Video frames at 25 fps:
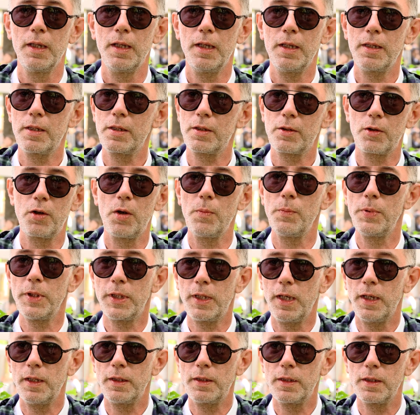It's
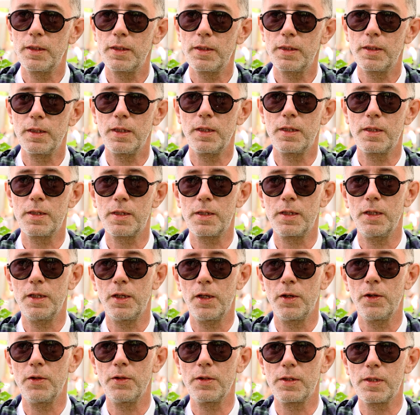complicated. It's, you
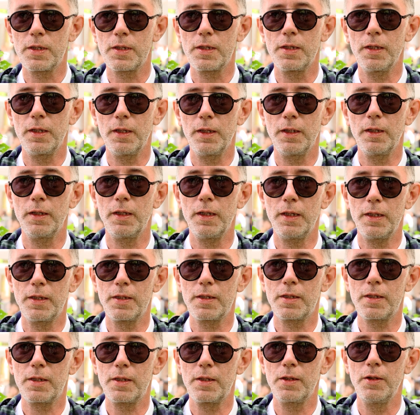know,
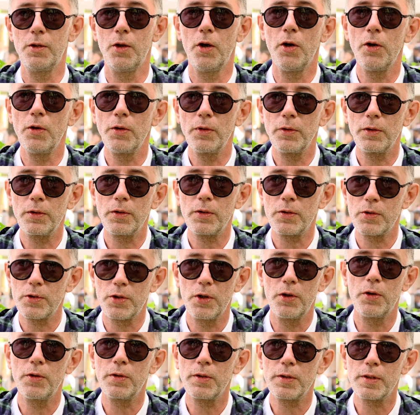it's long
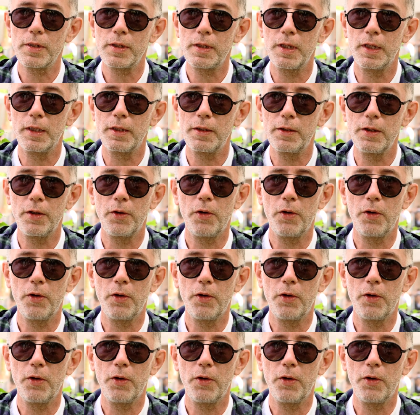songs that